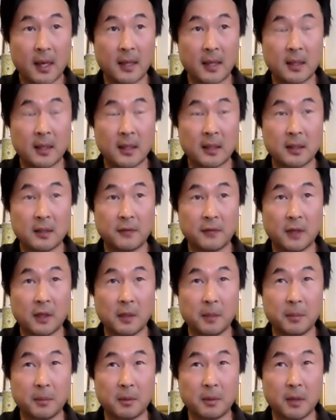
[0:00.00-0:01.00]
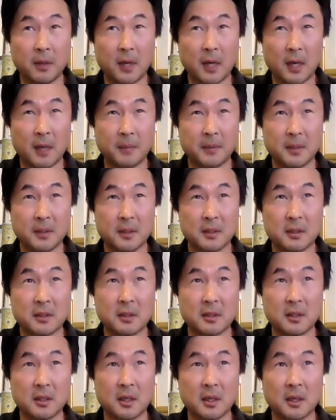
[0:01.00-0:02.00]
and that developer helped us
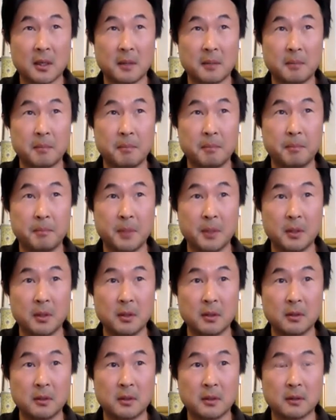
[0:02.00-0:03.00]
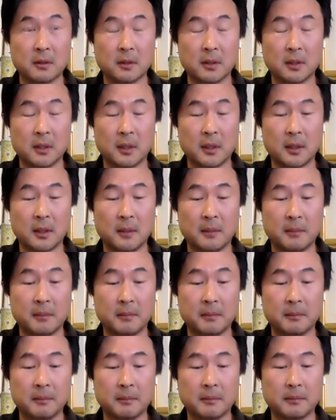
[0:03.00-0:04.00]
build
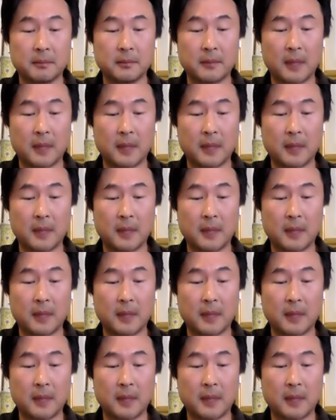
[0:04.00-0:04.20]
an